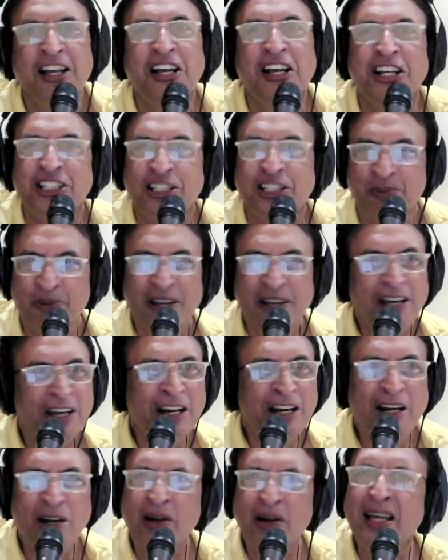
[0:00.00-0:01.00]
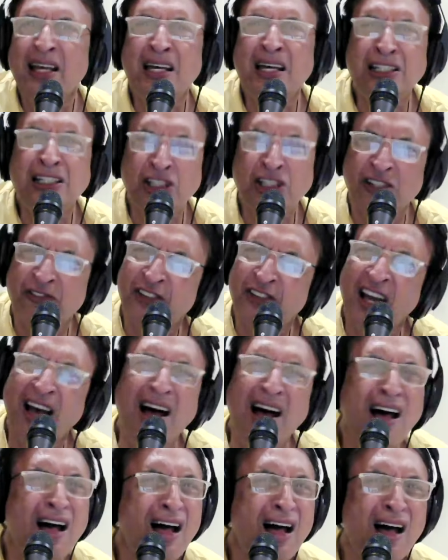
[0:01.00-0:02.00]
Spirit of
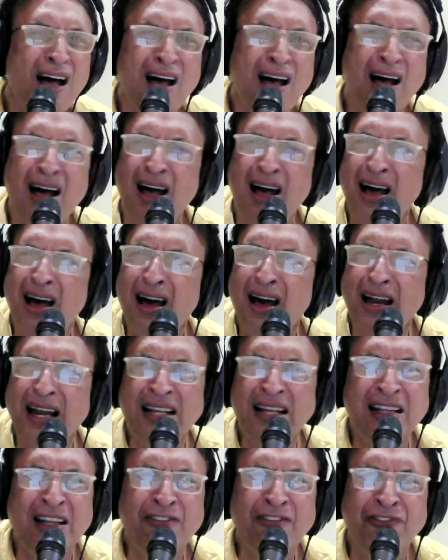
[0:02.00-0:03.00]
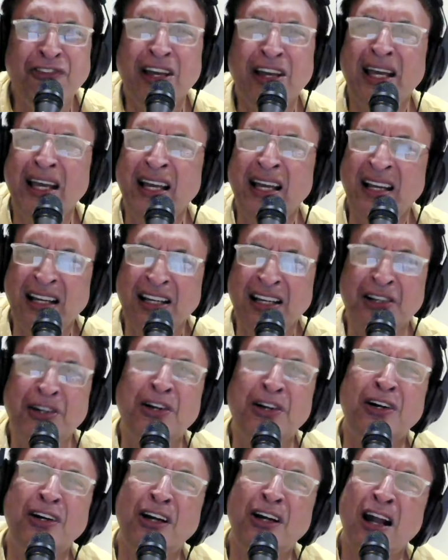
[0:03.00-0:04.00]
God and the
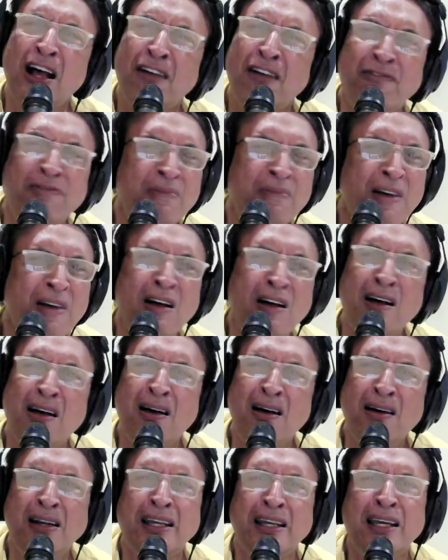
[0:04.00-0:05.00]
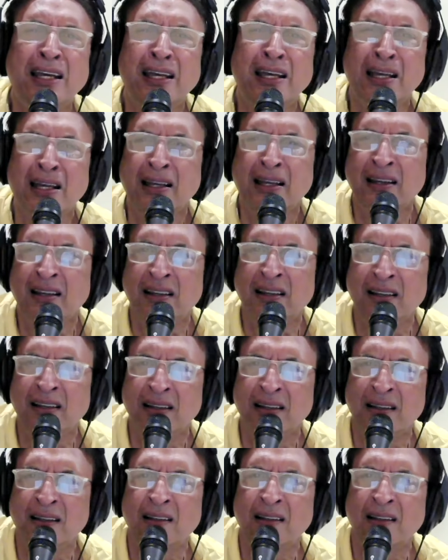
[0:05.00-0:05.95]
finger of morning,